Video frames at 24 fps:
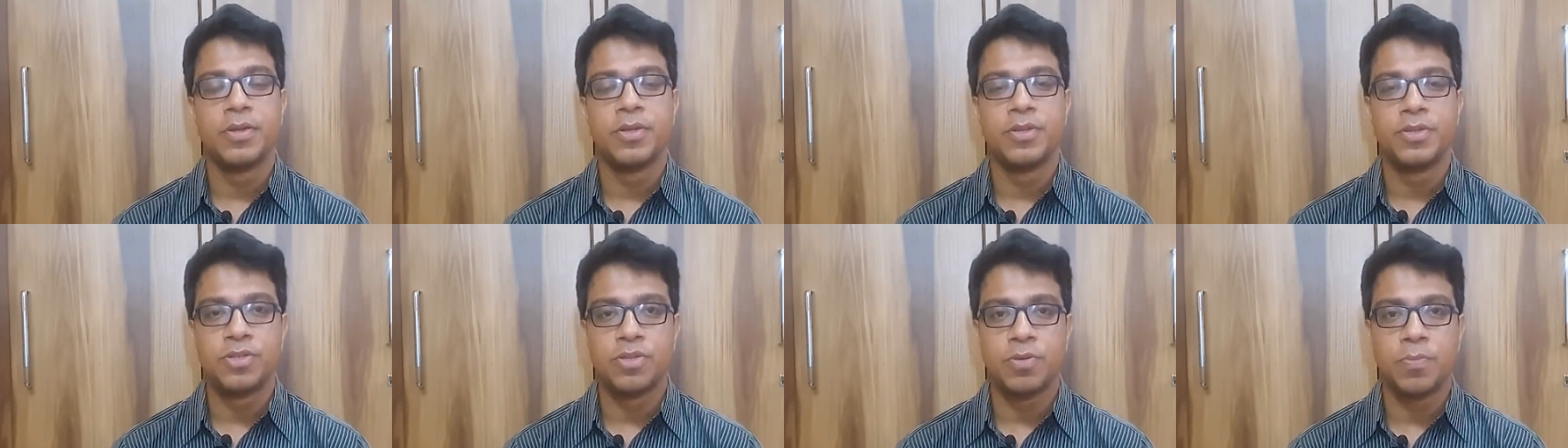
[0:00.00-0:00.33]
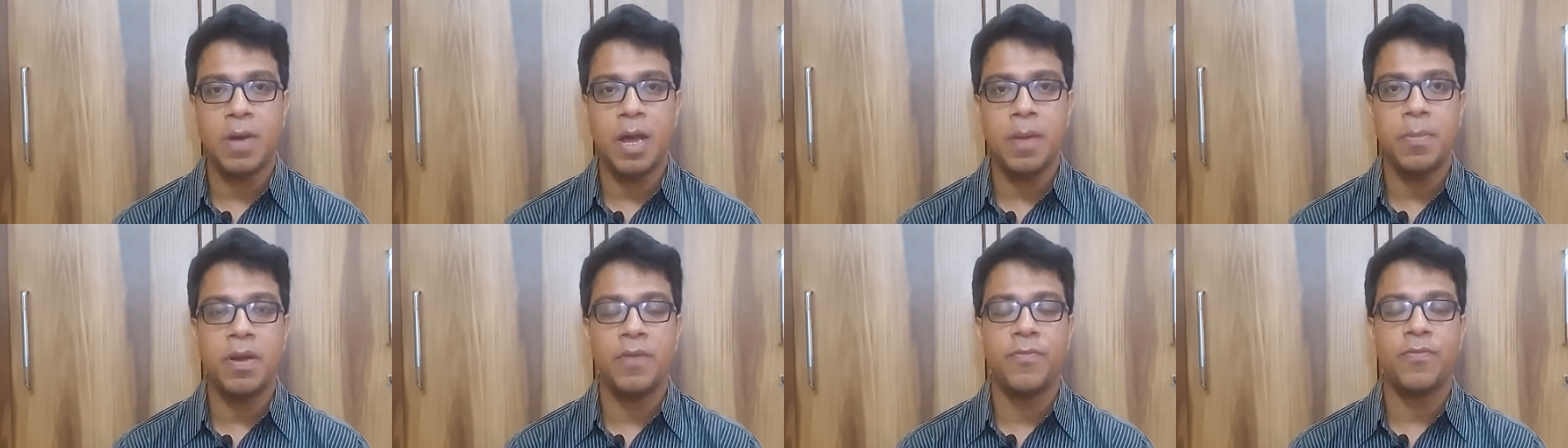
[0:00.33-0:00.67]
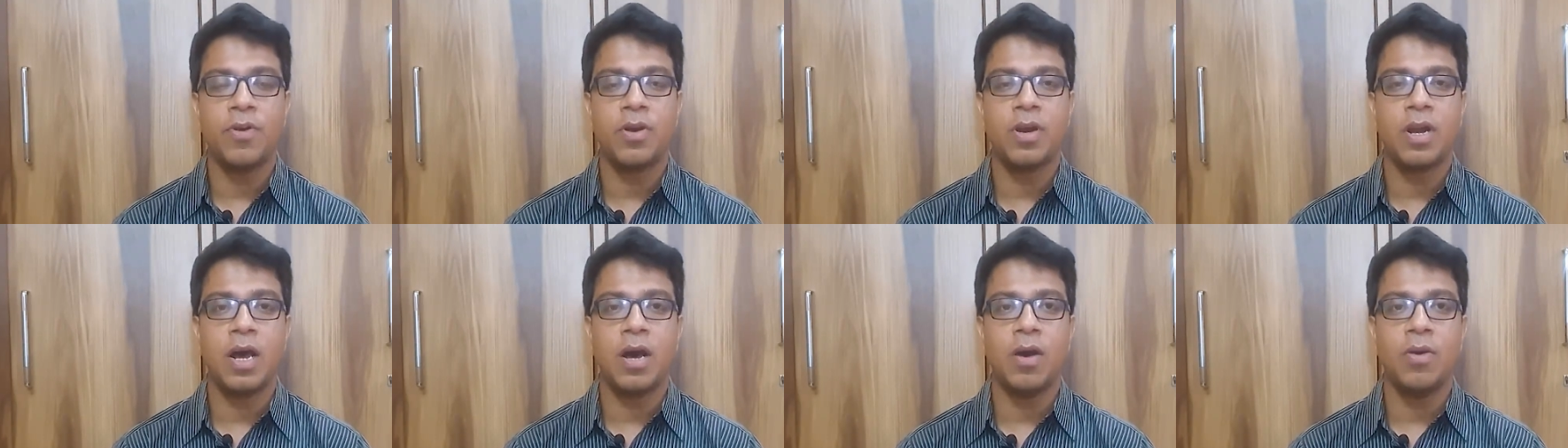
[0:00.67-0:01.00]
So bye bye
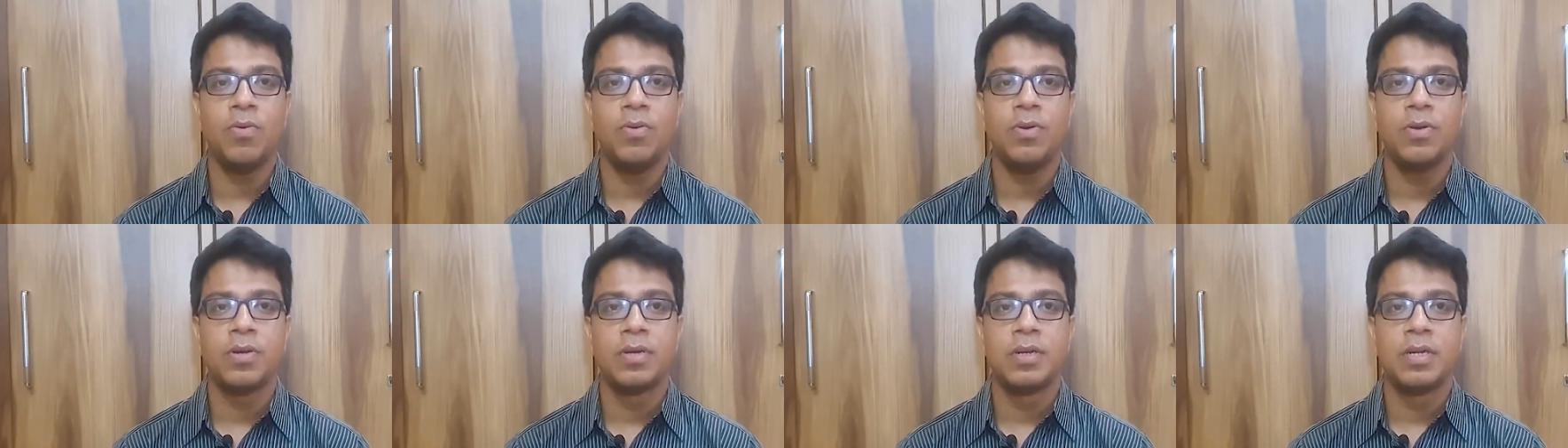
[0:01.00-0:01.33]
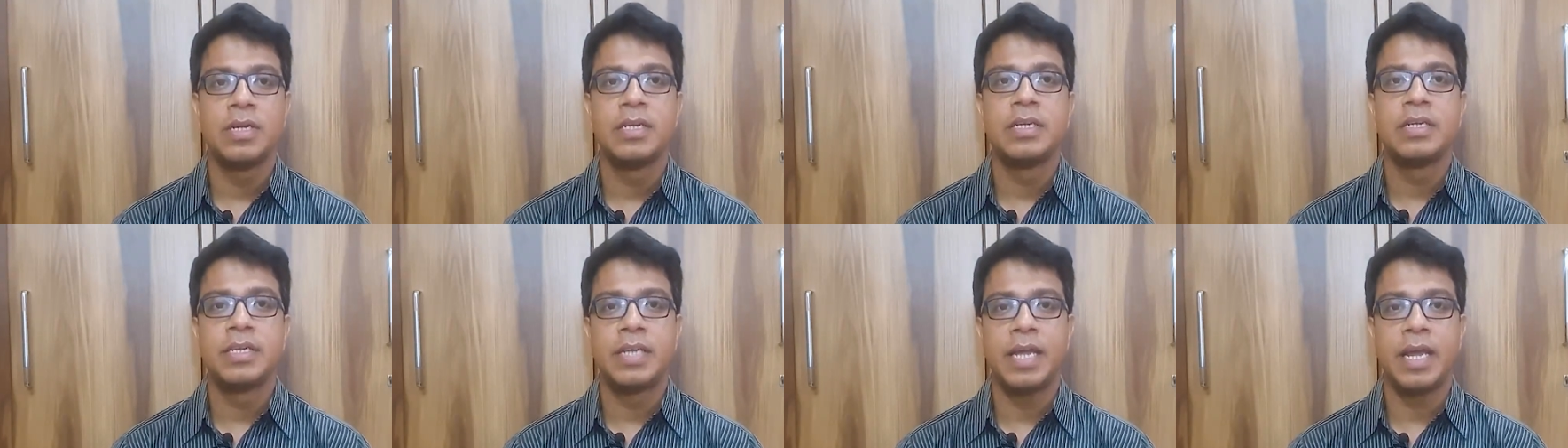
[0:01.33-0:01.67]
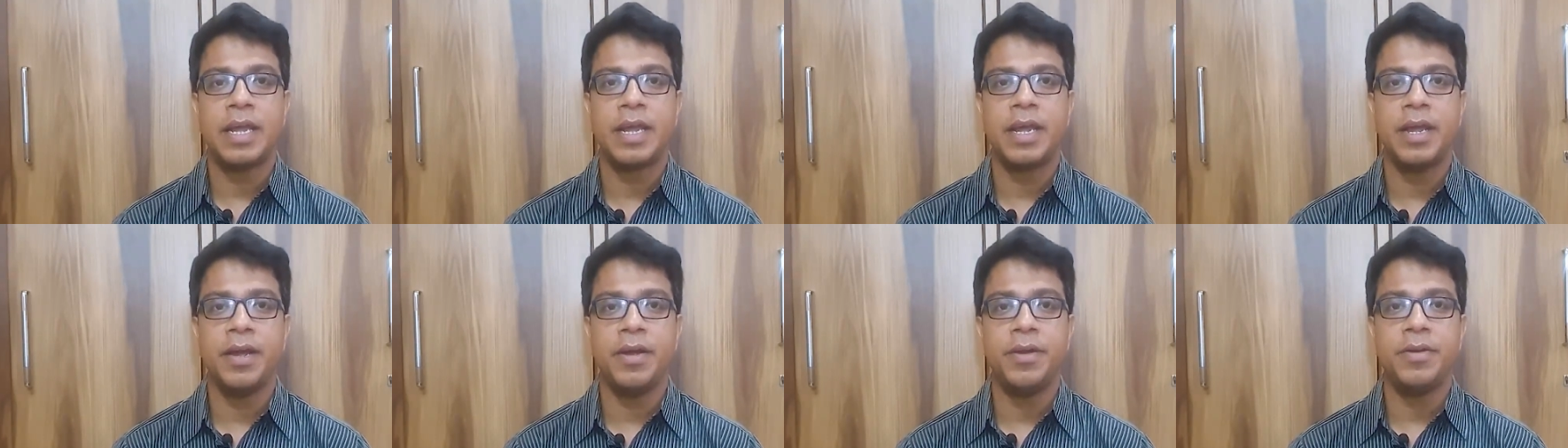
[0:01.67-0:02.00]
for now.
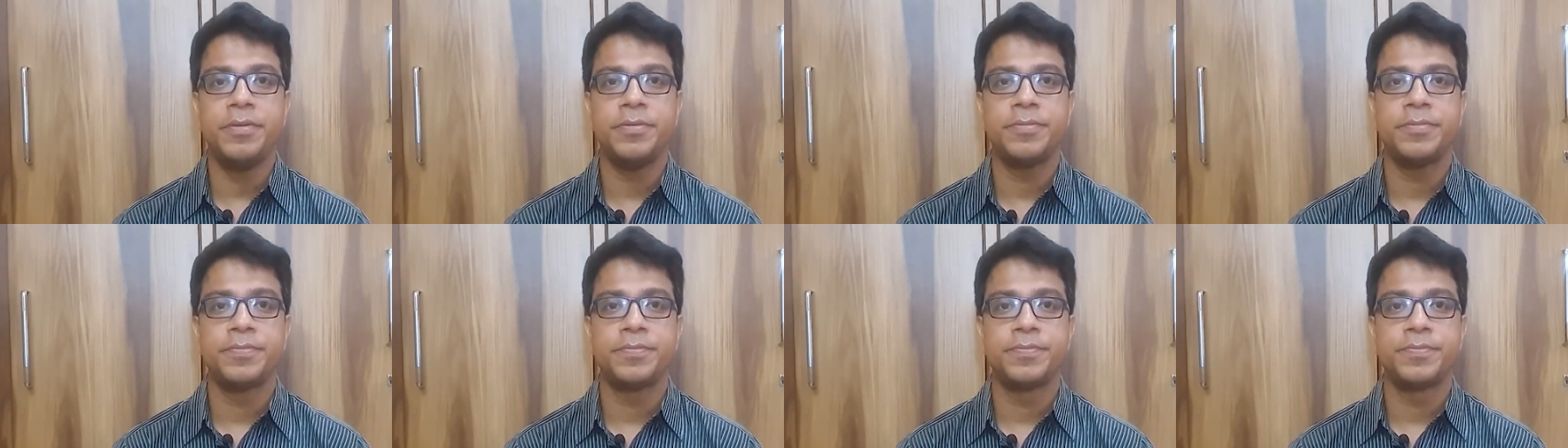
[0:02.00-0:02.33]
Take care.